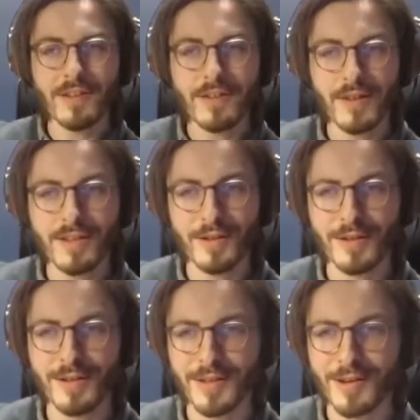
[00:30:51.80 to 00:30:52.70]
So that's
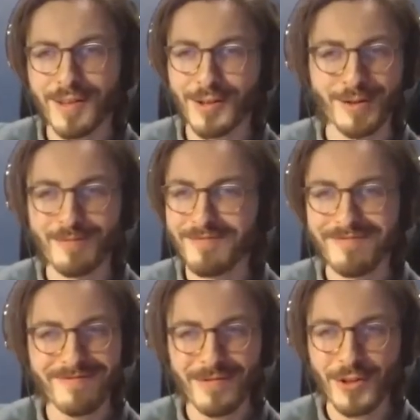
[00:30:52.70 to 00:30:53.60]
just such a
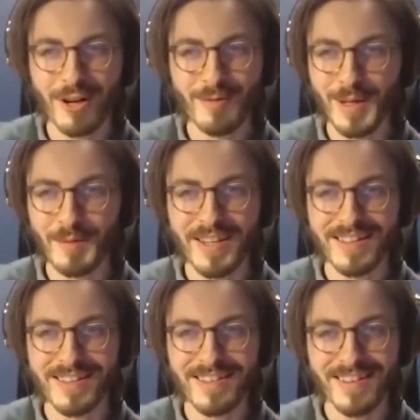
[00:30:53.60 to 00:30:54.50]
charming
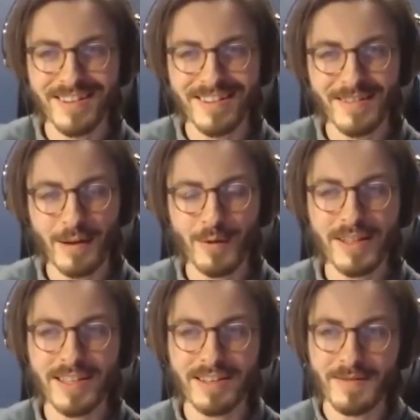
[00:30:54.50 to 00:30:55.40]
piece that
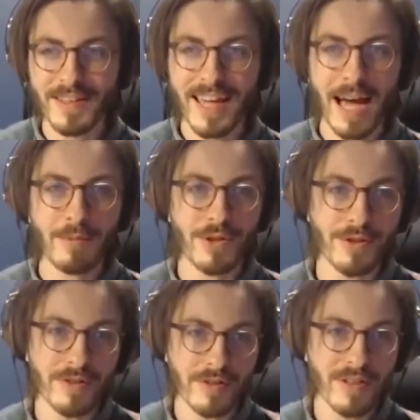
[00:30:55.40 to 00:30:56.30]
really
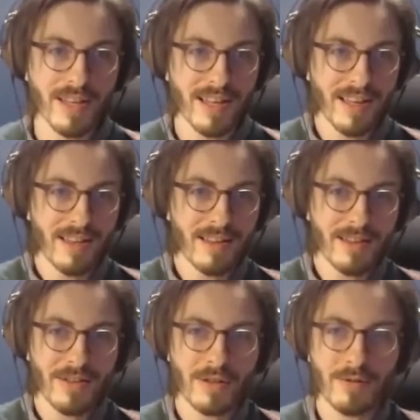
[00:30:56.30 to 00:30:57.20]
captures
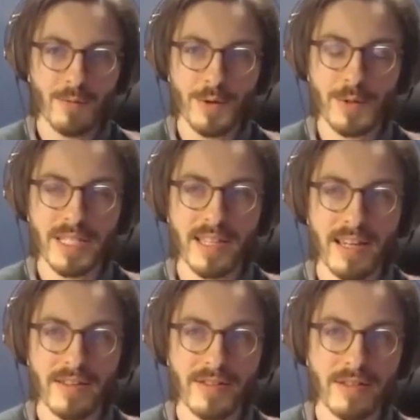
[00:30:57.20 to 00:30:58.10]
sort of what you could
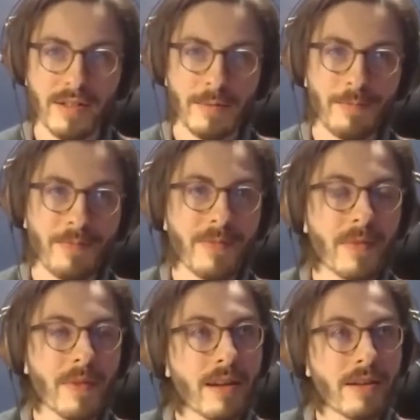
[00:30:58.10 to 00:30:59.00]
say is the
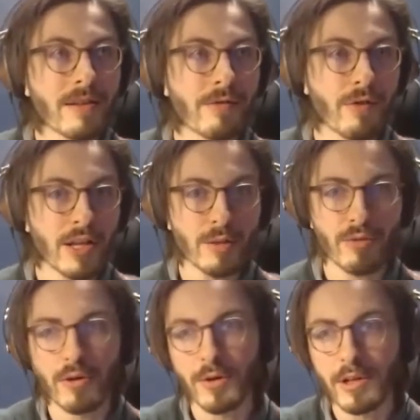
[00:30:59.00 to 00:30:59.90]
French
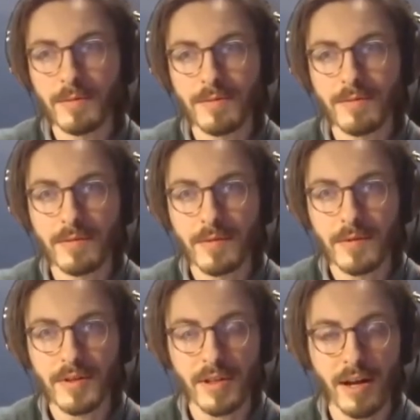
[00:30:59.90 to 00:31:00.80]
Baroque
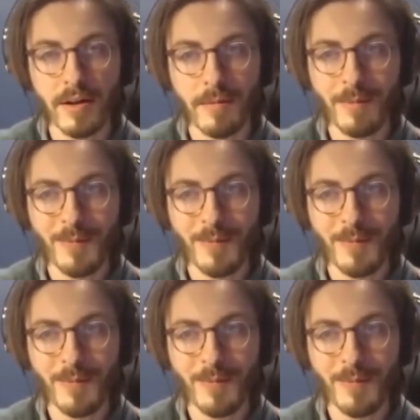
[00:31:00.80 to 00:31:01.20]
style